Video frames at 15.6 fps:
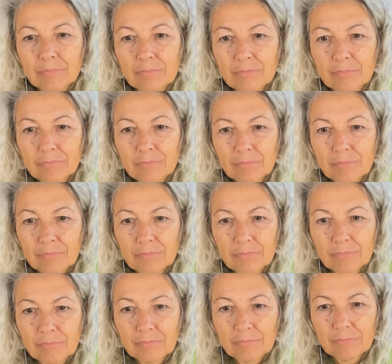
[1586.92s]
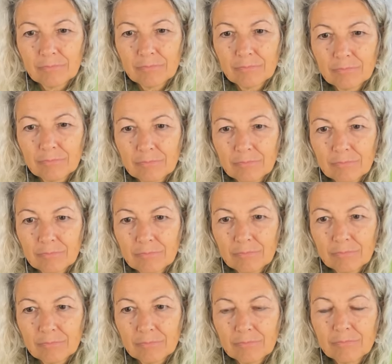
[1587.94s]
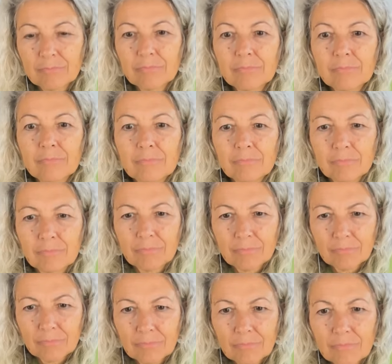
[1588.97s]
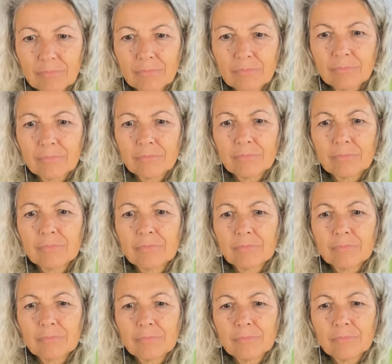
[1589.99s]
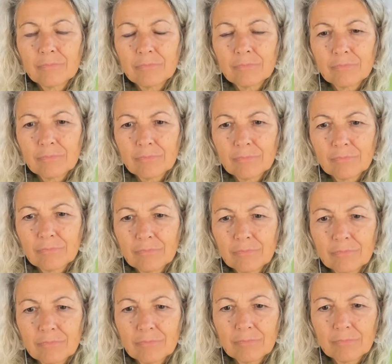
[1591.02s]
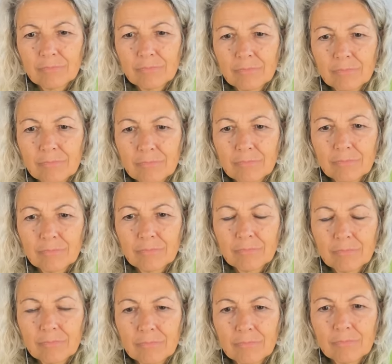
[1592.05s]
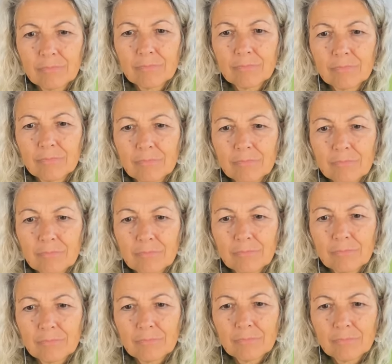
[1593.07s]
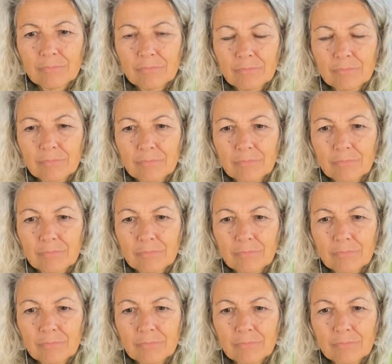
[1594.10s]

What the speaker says: [no speech]